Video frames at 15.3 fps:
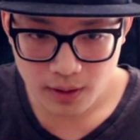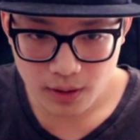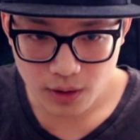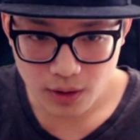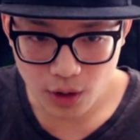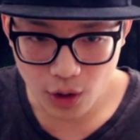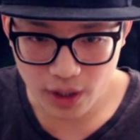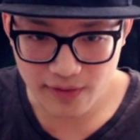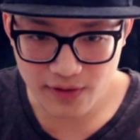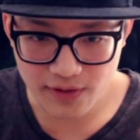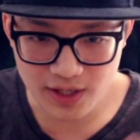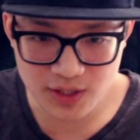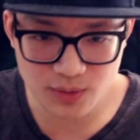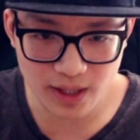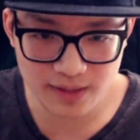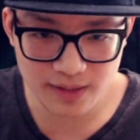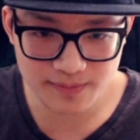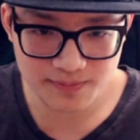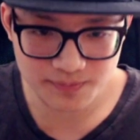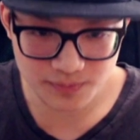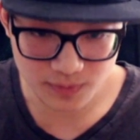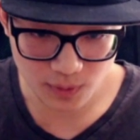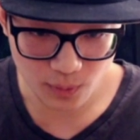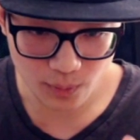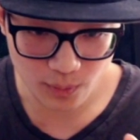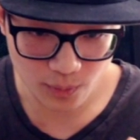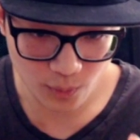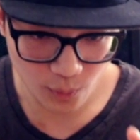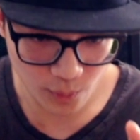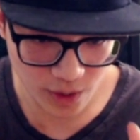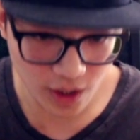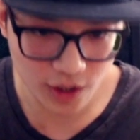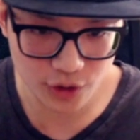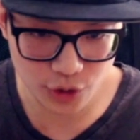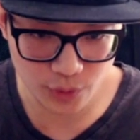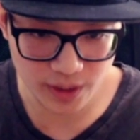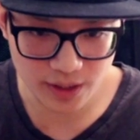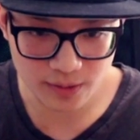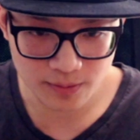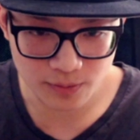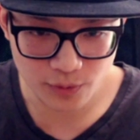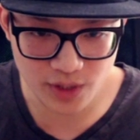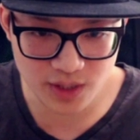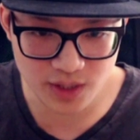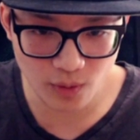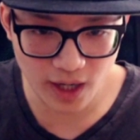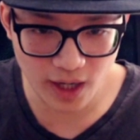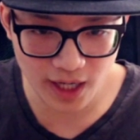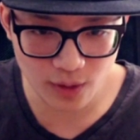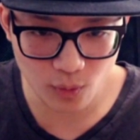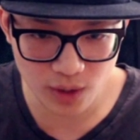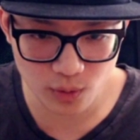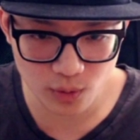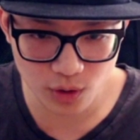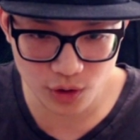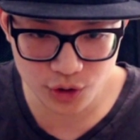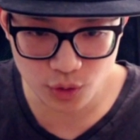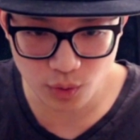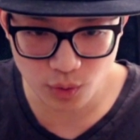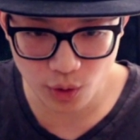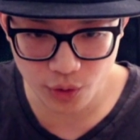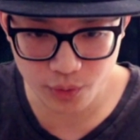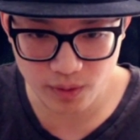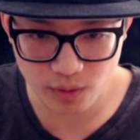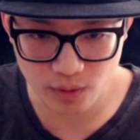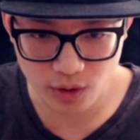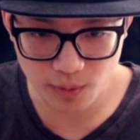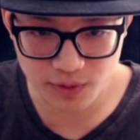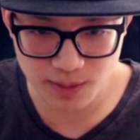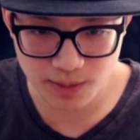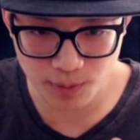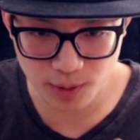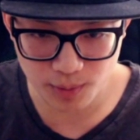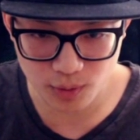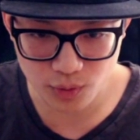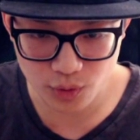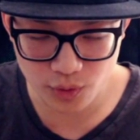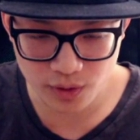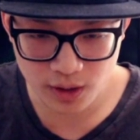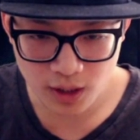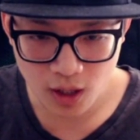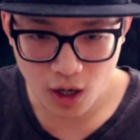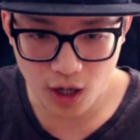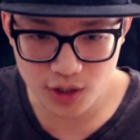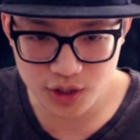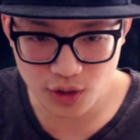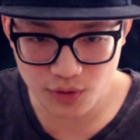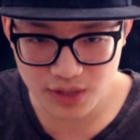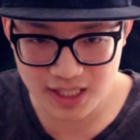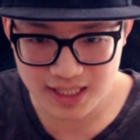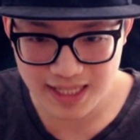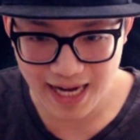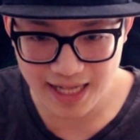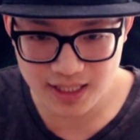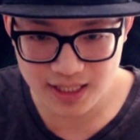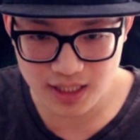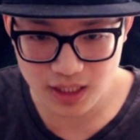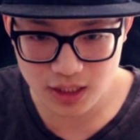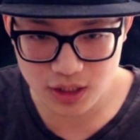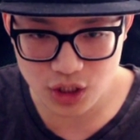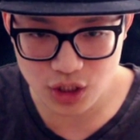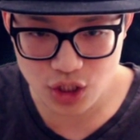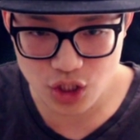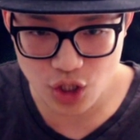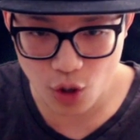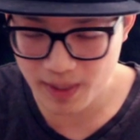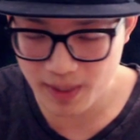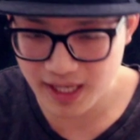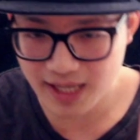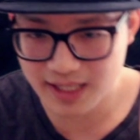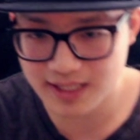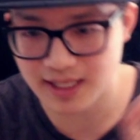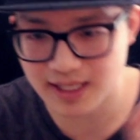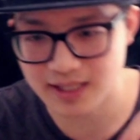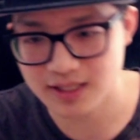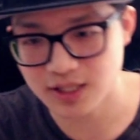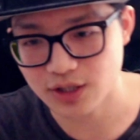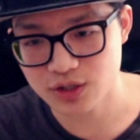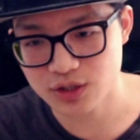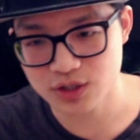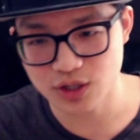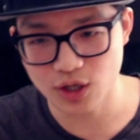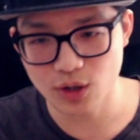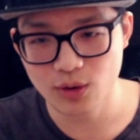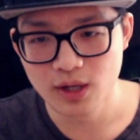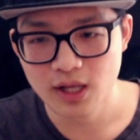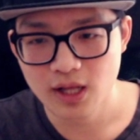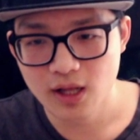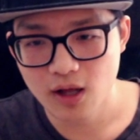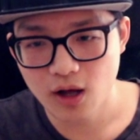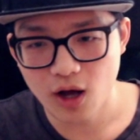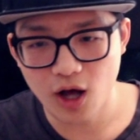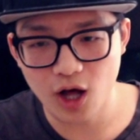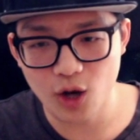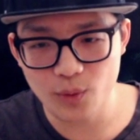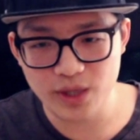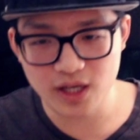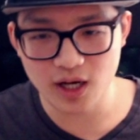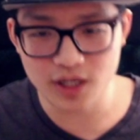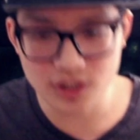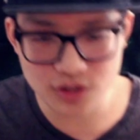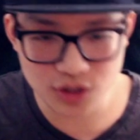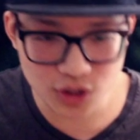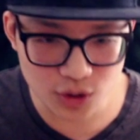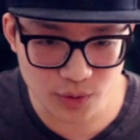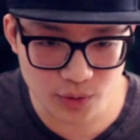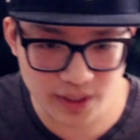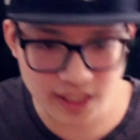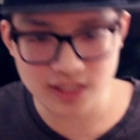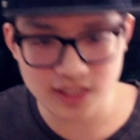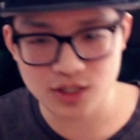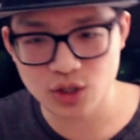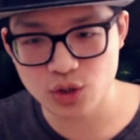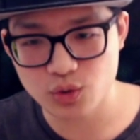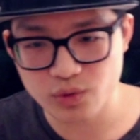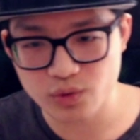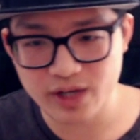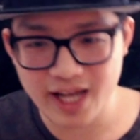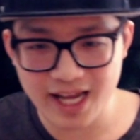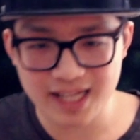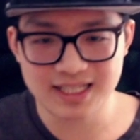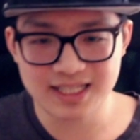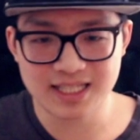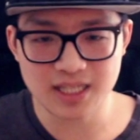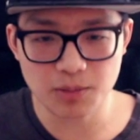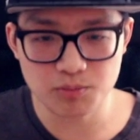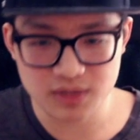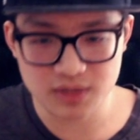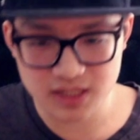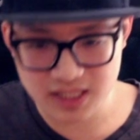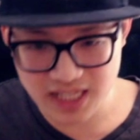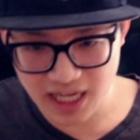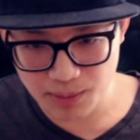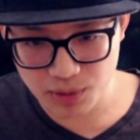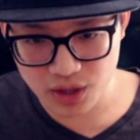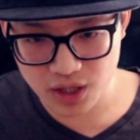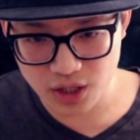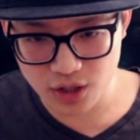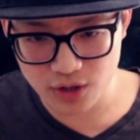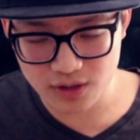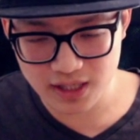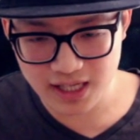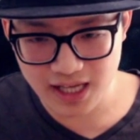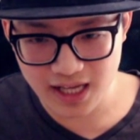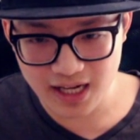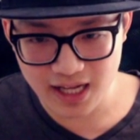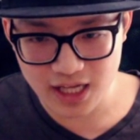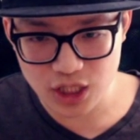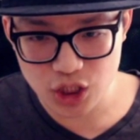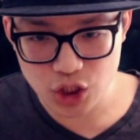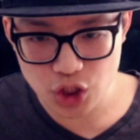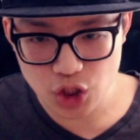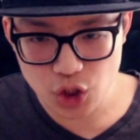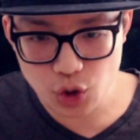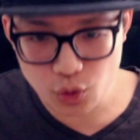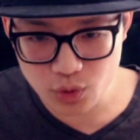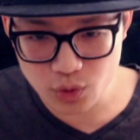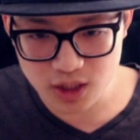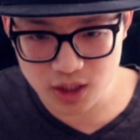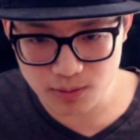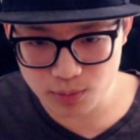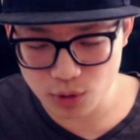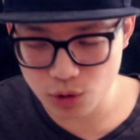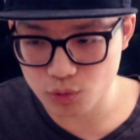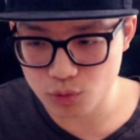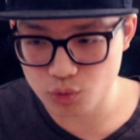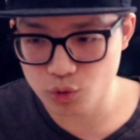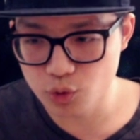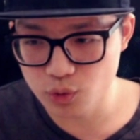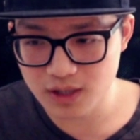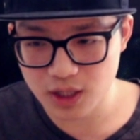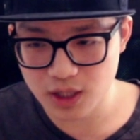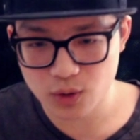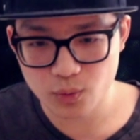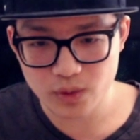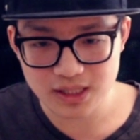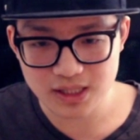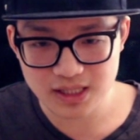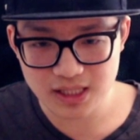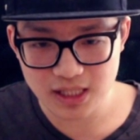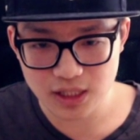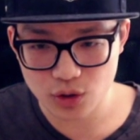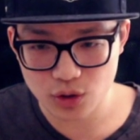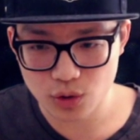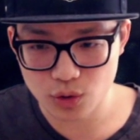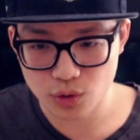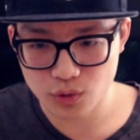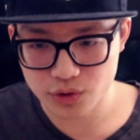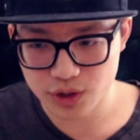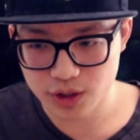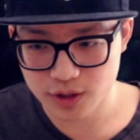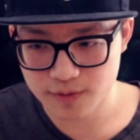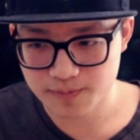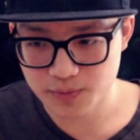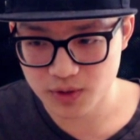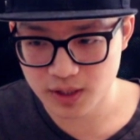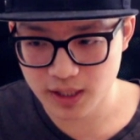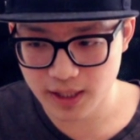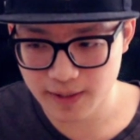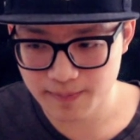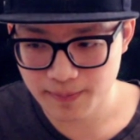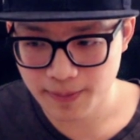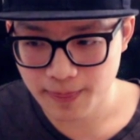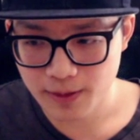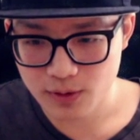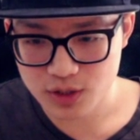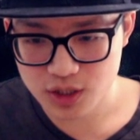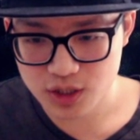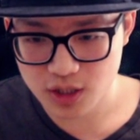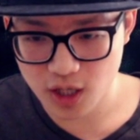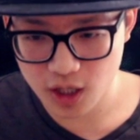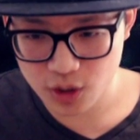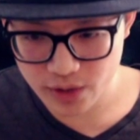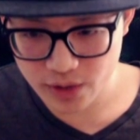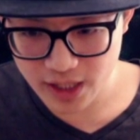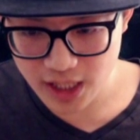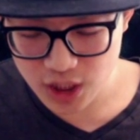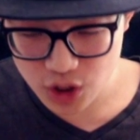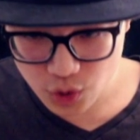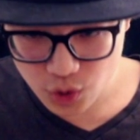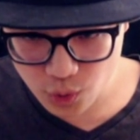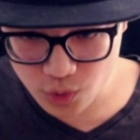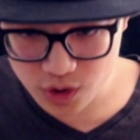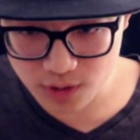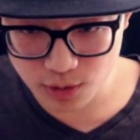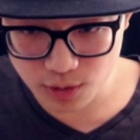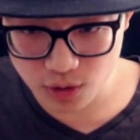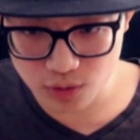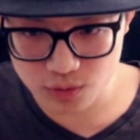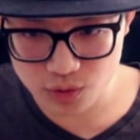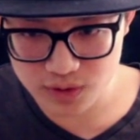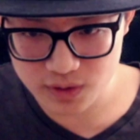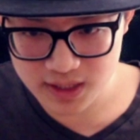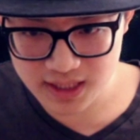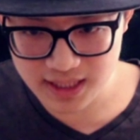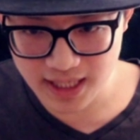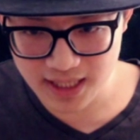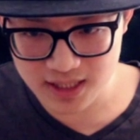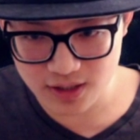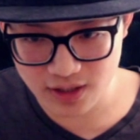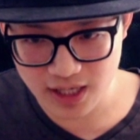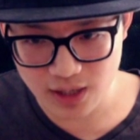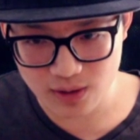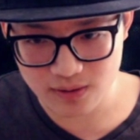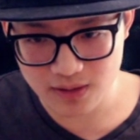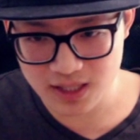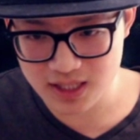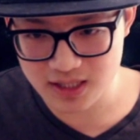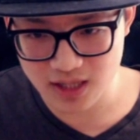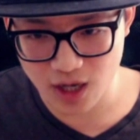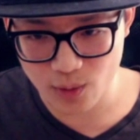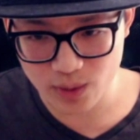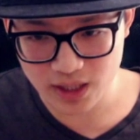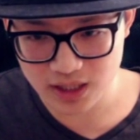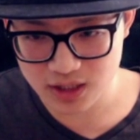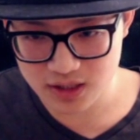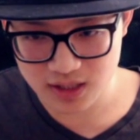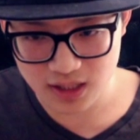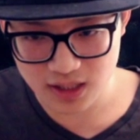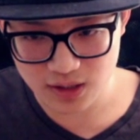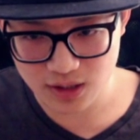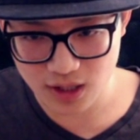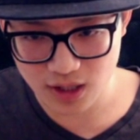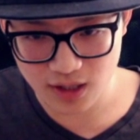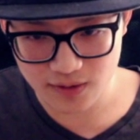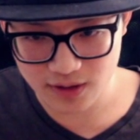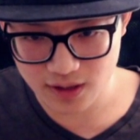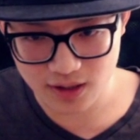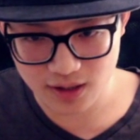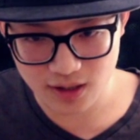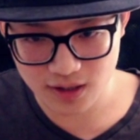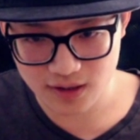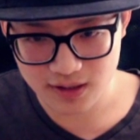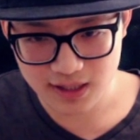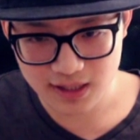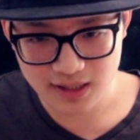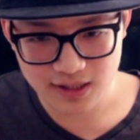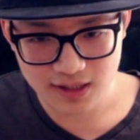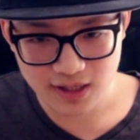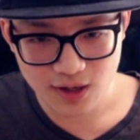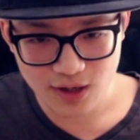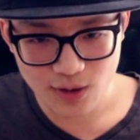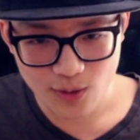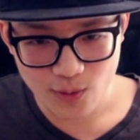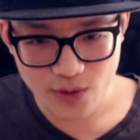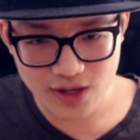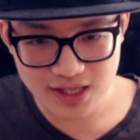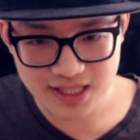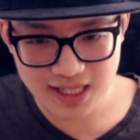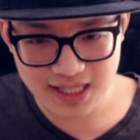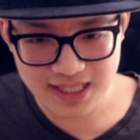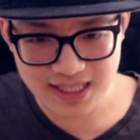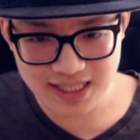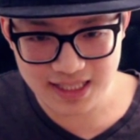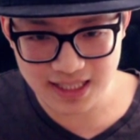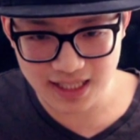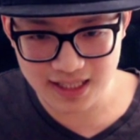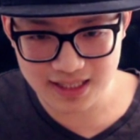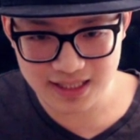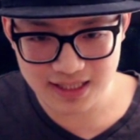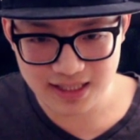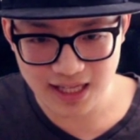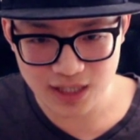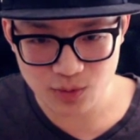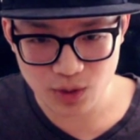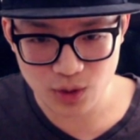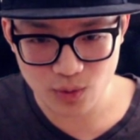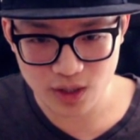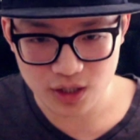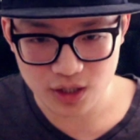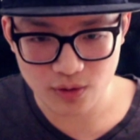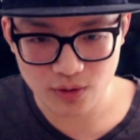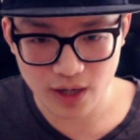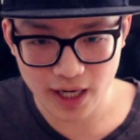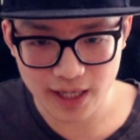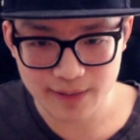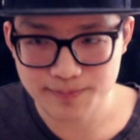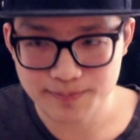Okay, this one we are doing. Reason why? 1 roll, 2 roll, 3 roll. This is a purple rune. Also, these stats don't make any sense here. So all we gotta do is create some depth here, get a usable rune like we did earlier. Okay, just gotta create a usable rune. 6. Okay, this is not what we like to see. No. When you see 6, that's when you want to cry.